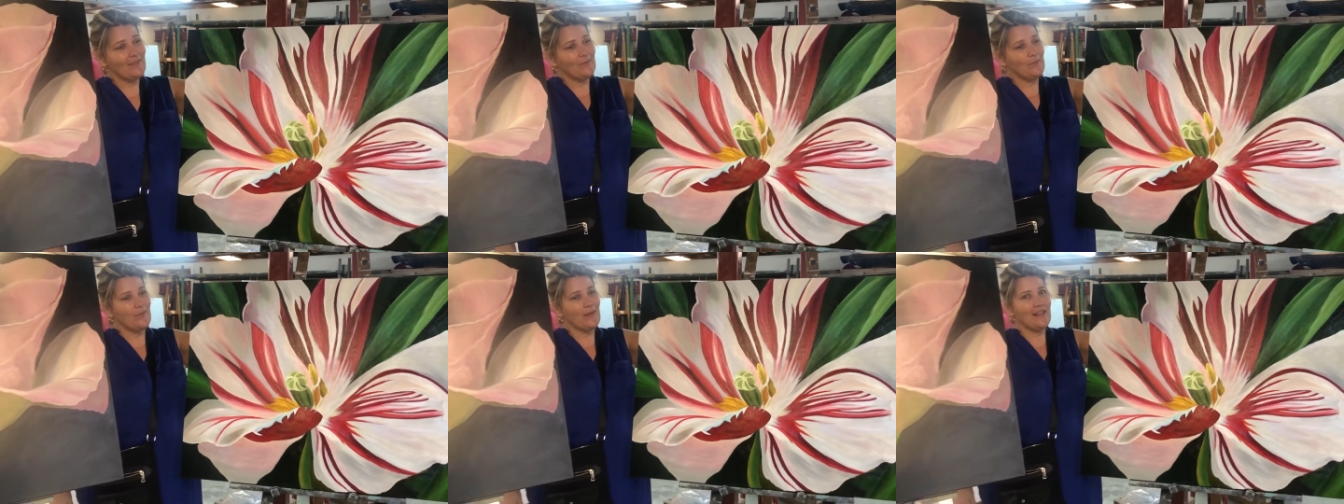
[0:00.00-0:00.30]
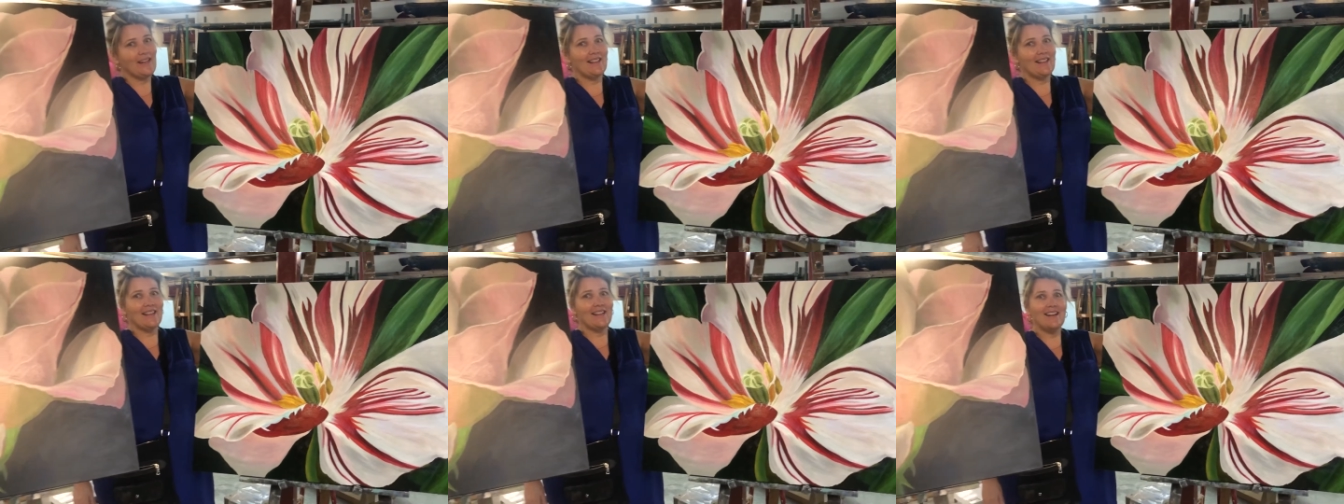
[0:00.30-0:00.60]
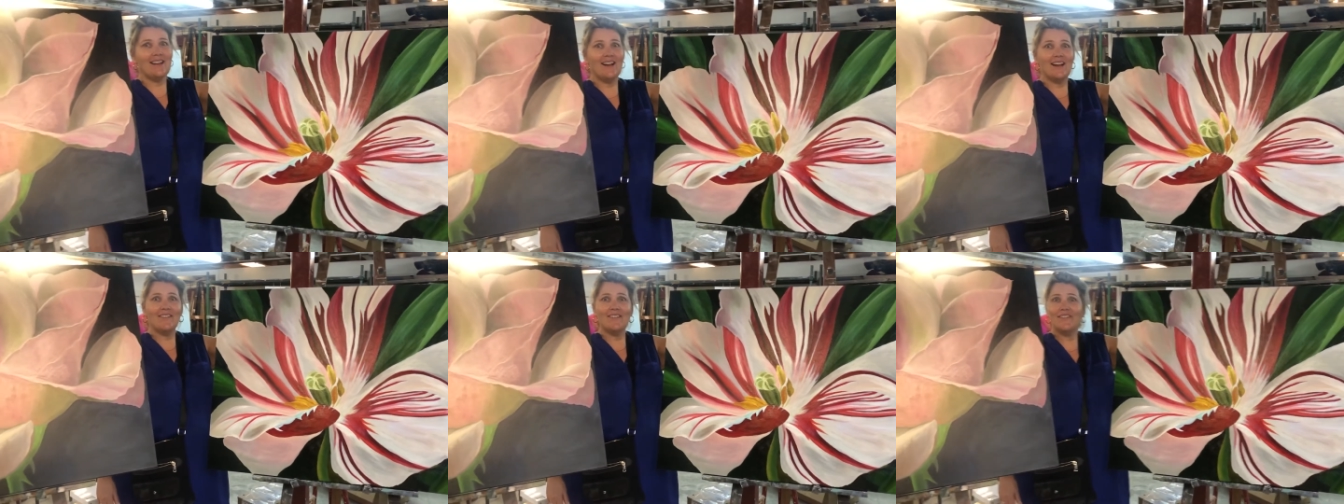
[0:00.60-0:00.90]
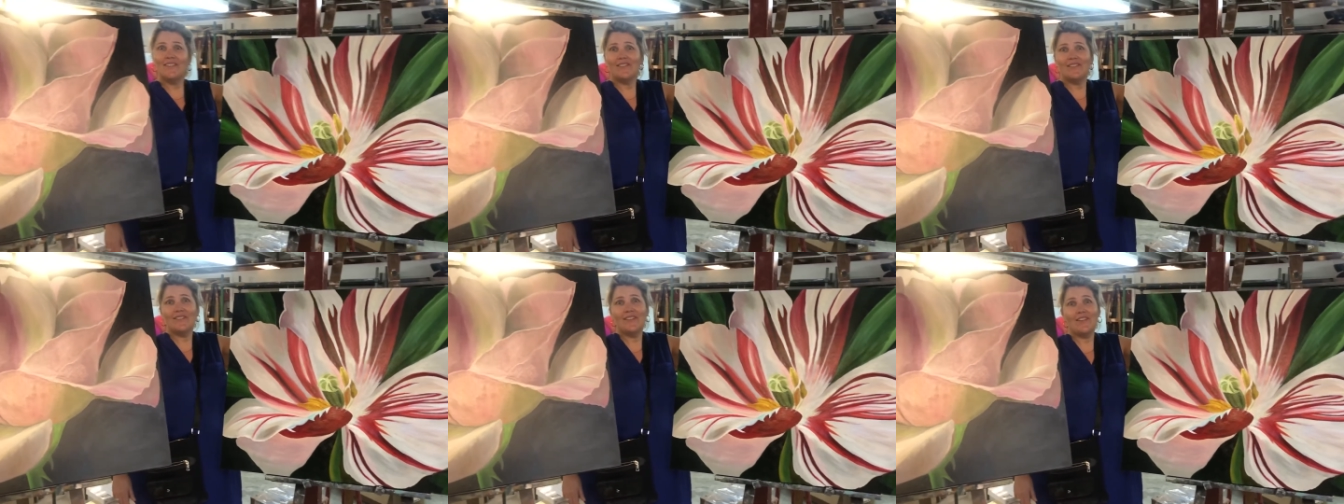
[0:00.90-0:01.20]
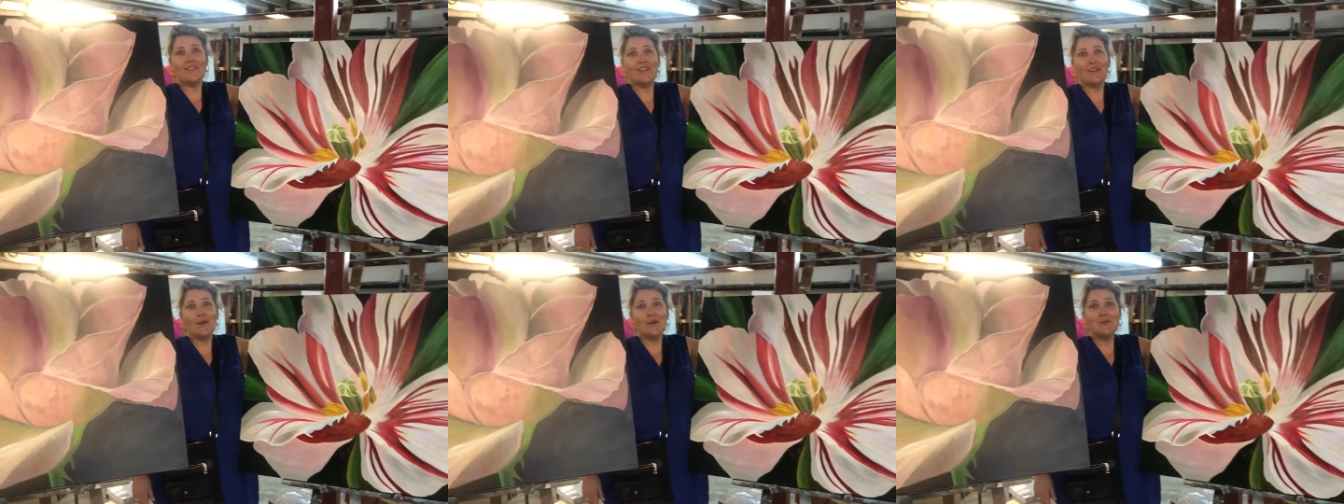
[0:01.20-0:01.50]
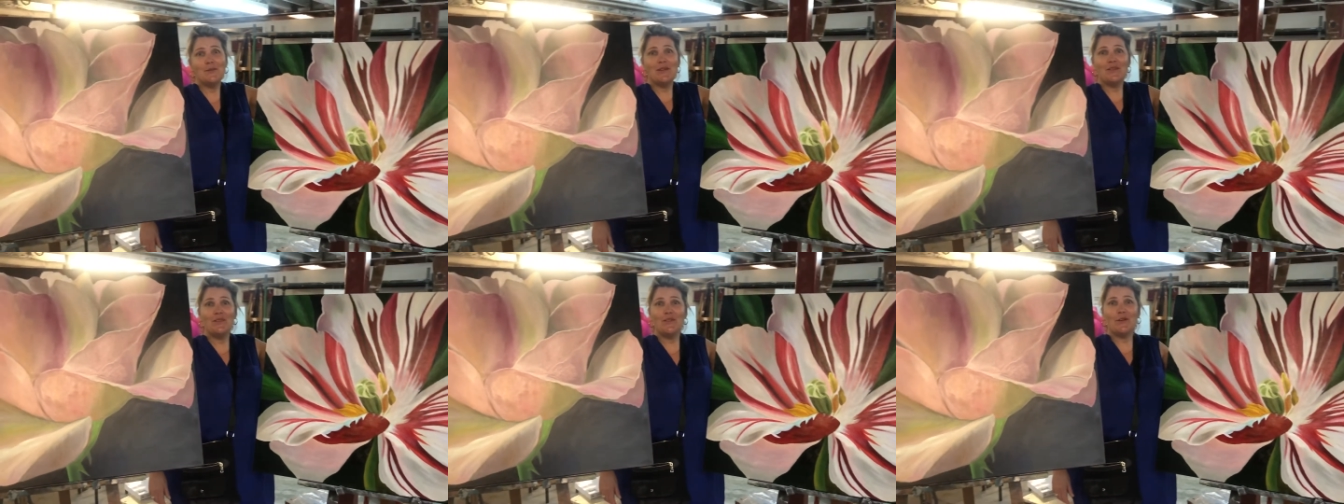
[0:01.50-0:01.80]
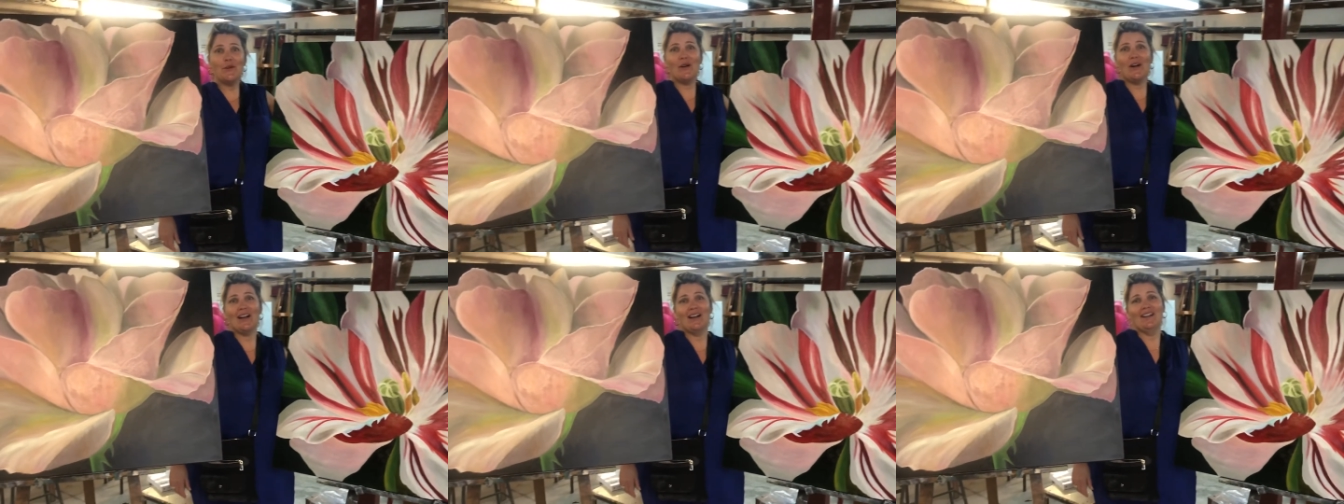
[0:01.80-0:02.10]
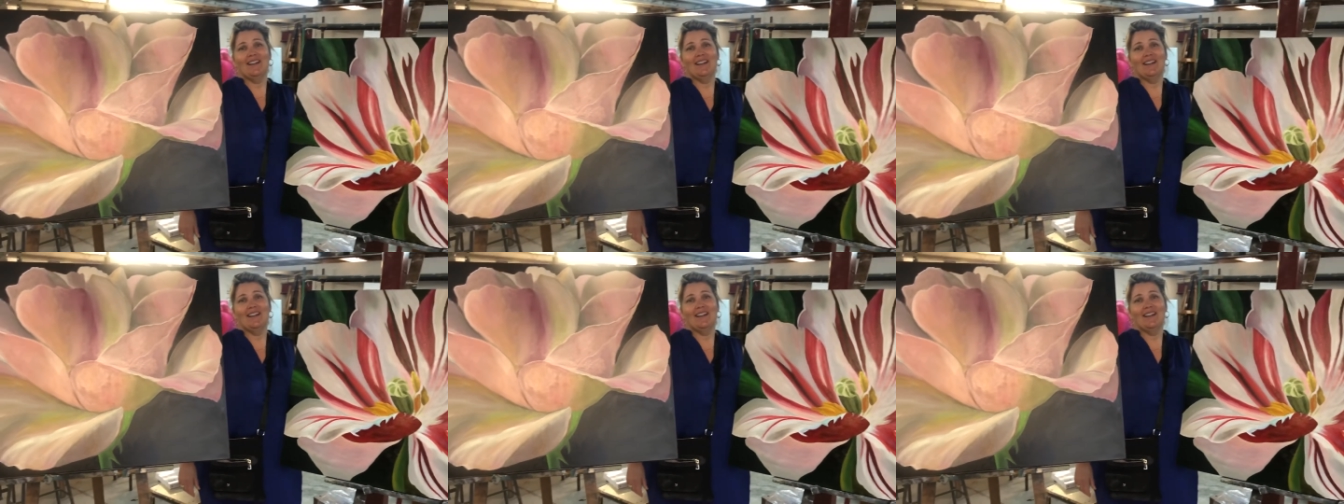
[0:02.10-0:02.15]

better than I've ever known before.